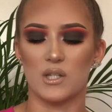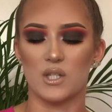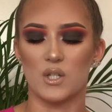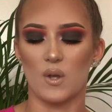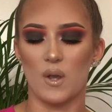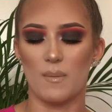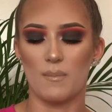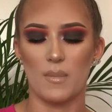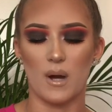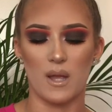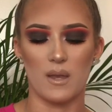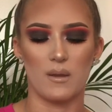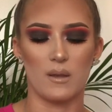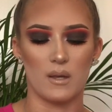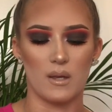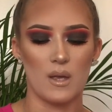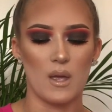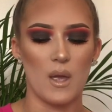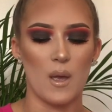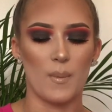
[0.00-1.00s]
so it might
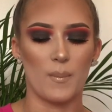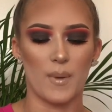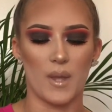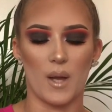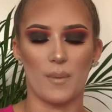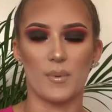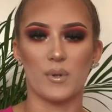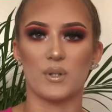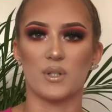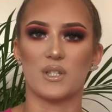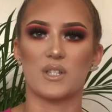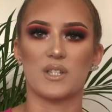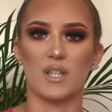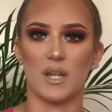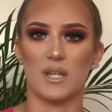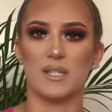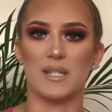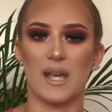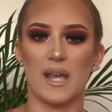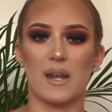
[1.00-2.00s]
be up on
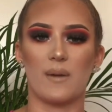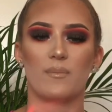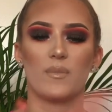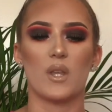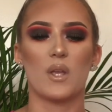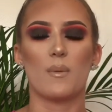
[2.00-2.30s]
Sunday.